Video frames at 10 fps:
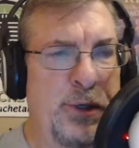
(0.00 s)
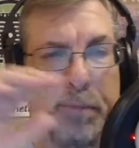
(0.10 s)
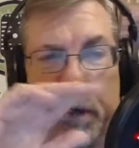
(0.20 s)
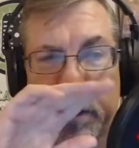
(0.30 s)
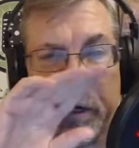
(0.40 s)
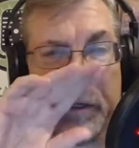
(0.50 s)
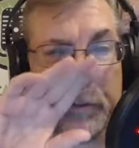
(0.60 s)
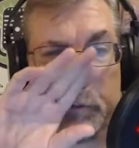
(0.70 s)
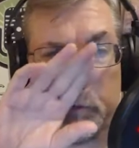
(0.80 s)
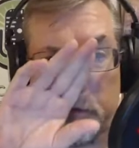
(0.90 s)
II
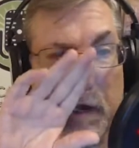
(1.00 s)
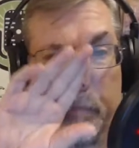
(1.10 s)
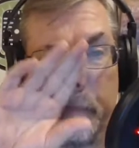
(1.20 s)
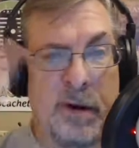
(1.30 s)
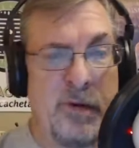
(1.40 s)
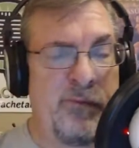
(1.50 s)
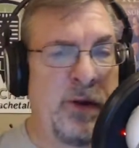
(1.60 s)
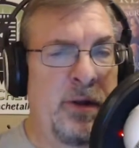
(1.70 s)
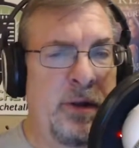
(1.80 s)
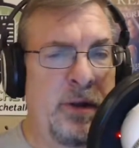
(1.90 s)
bunkers up there in
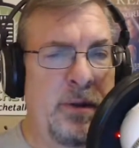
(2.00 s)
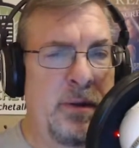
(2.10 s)
Finland.